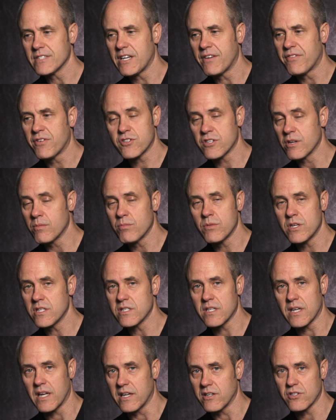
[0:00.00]
For some
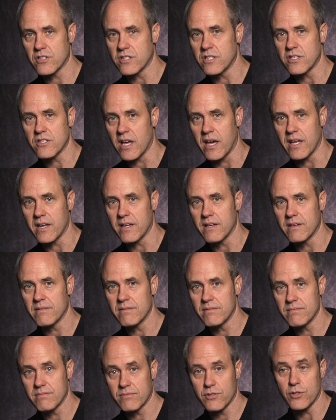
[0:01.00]
reason, I just decided
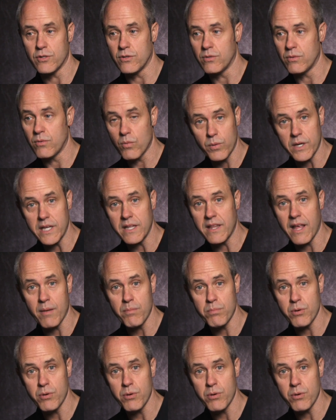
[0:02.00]
to read that